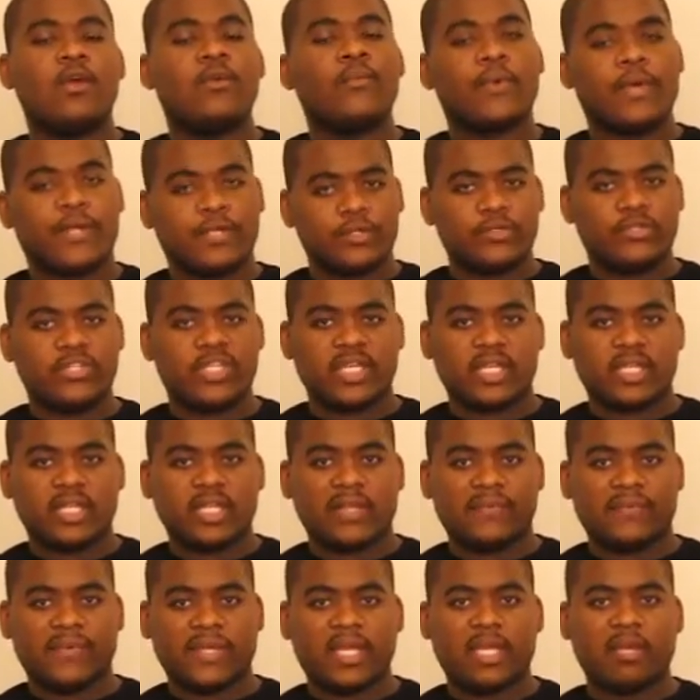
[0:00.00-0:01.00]
where you see a
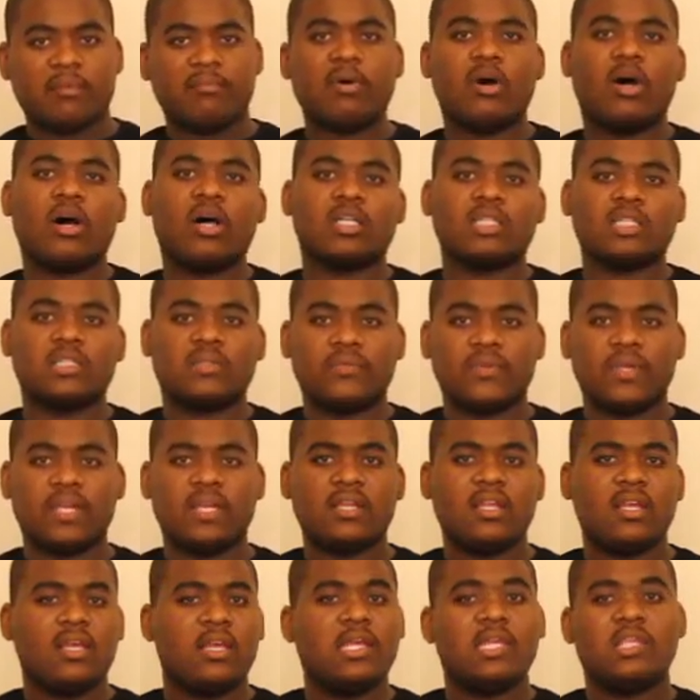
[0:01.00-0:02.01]
left hand pause
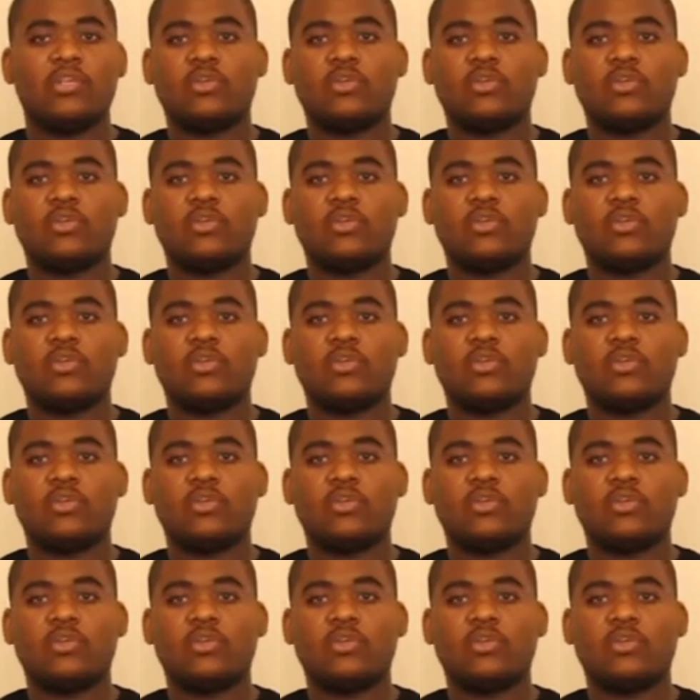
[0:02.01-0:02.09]
fit,